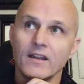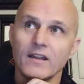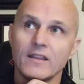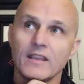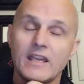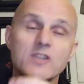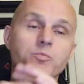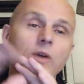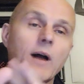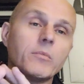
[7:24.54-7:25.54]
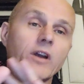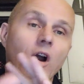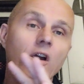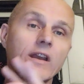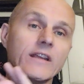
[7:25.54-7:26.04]
the kid's probably
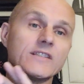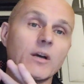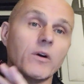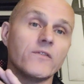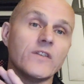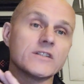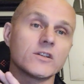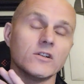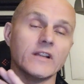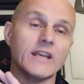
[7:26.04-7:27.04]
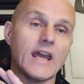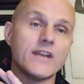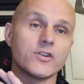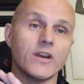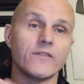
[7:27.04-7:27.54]
already somewhat physical in
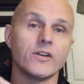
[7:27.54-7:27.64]
nature if they're